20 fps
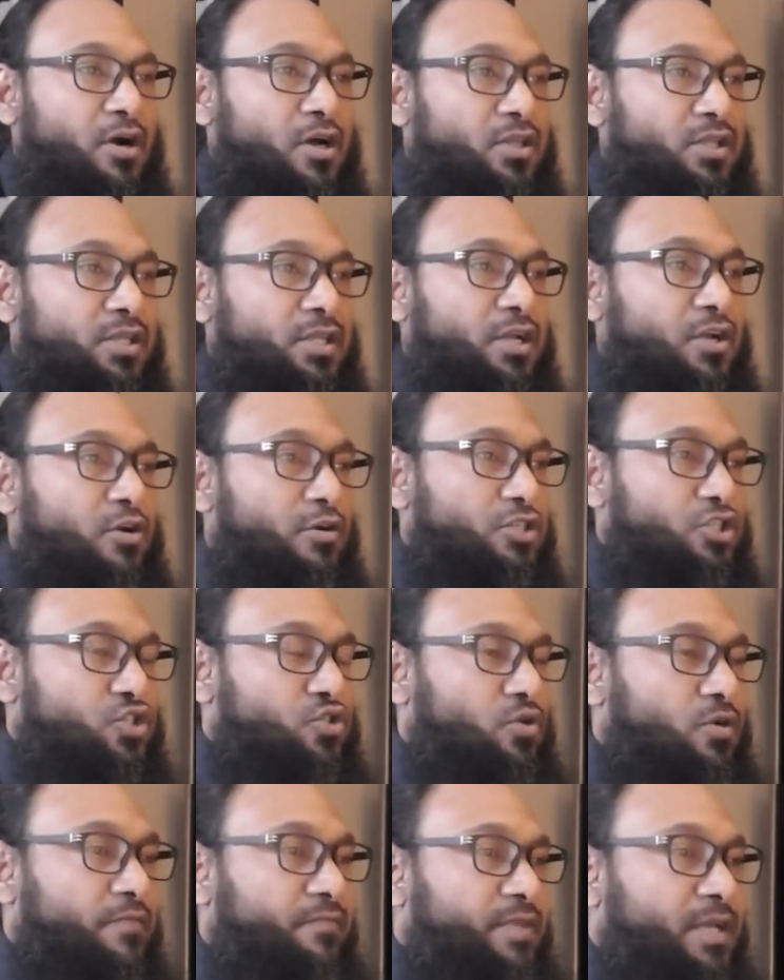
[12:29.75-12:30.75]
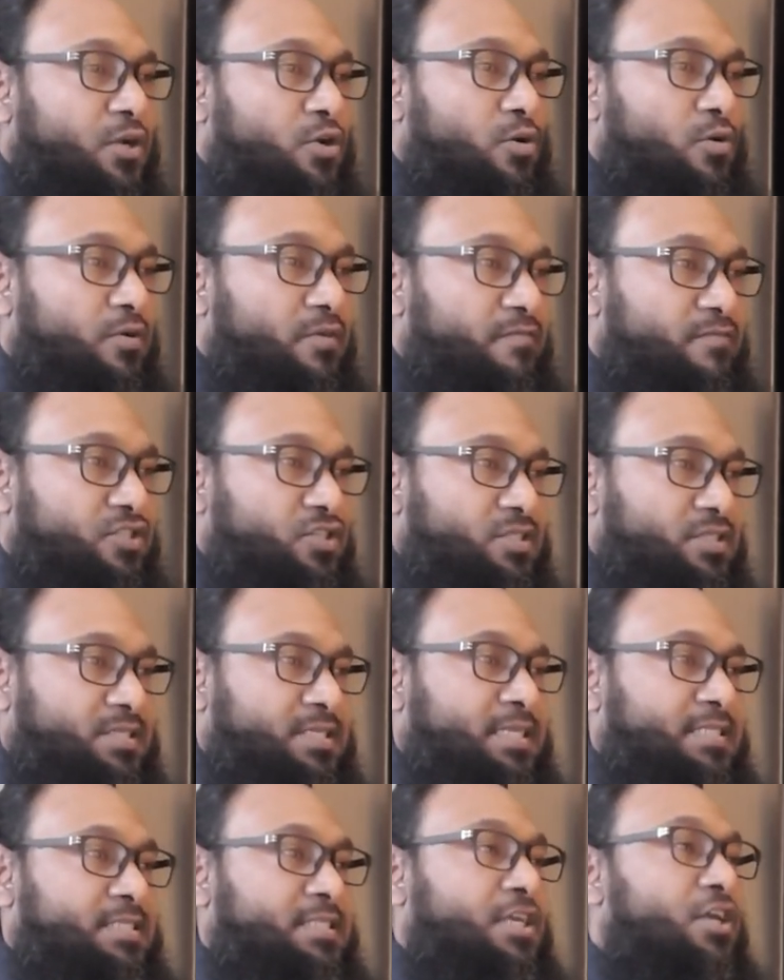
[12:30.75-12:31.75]
under the control of the Court of
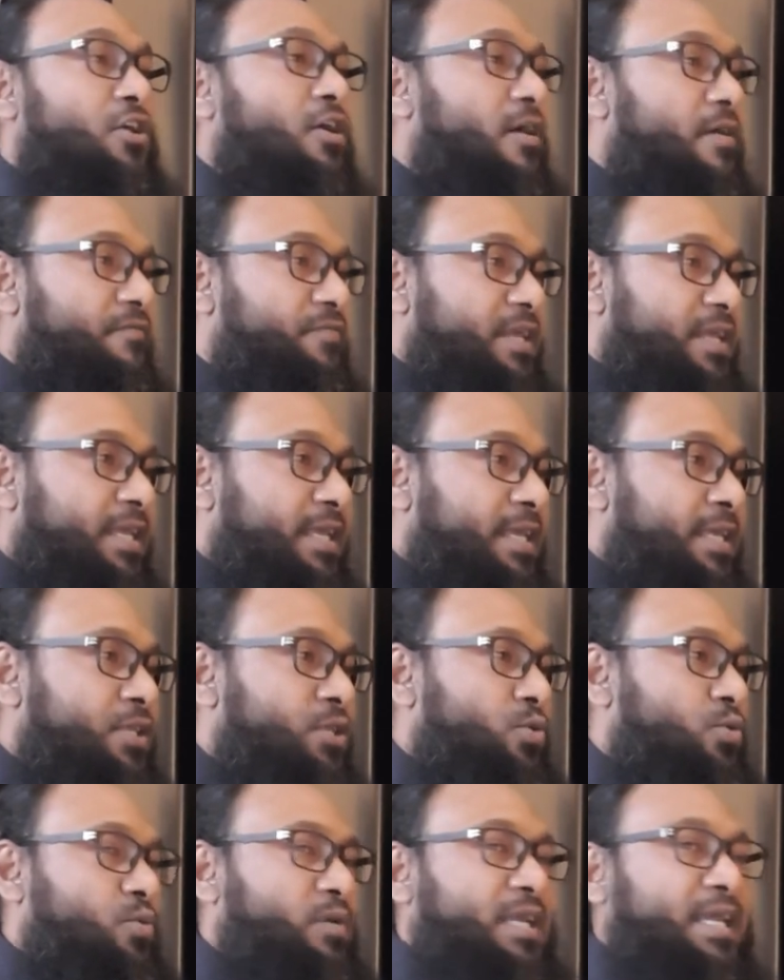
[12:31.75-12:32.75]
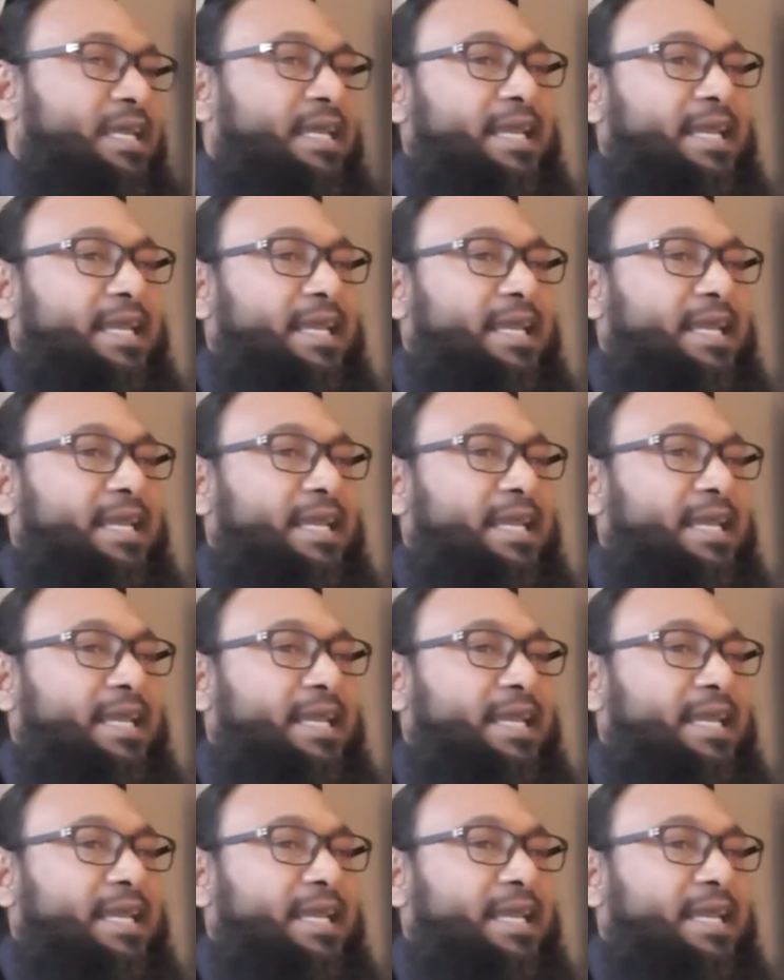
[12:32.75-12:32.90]
Justice of the EU.